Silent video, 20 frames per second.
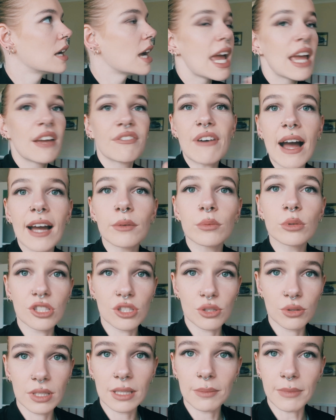if I was
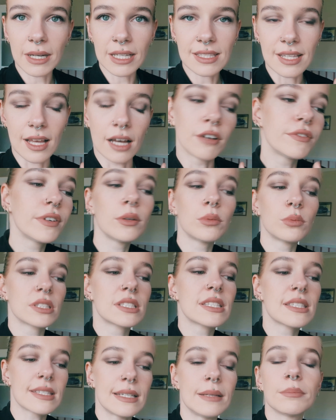doing it myself, it
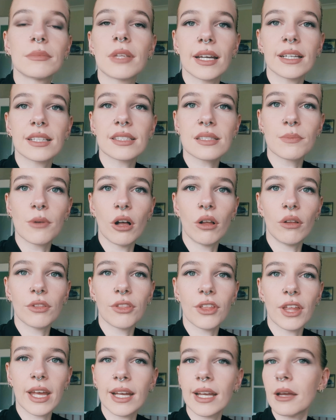would seem like a small
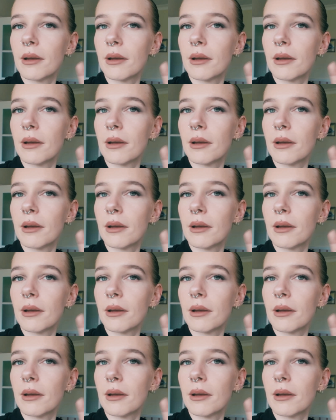thing,